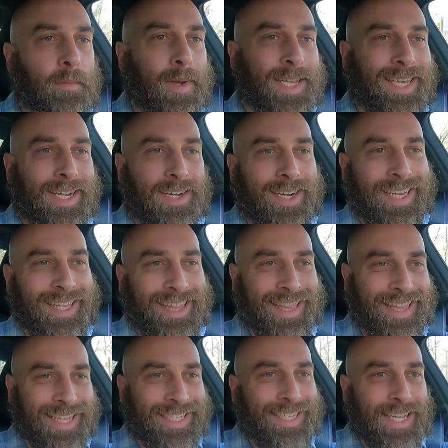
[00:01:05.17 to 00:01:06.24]
But here in
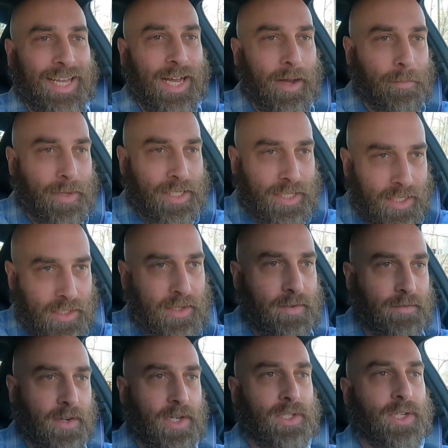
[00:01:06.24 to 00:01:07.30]
this
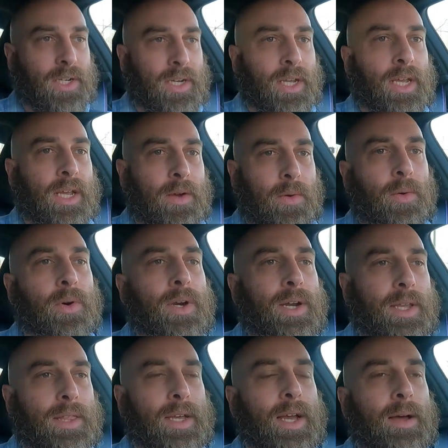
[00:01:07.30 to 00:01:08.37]
competition version, or
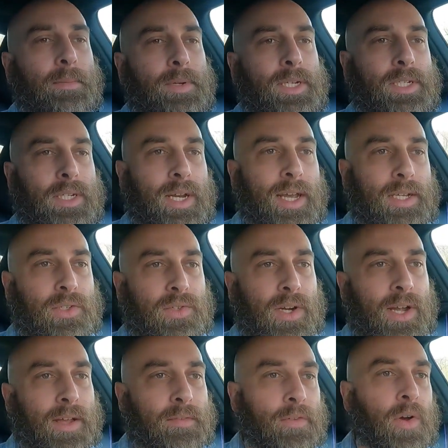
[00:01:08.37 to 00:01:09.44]
in the competition X
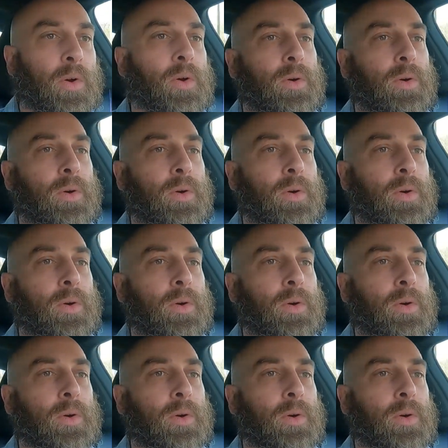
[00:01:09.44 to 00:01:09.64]
drive,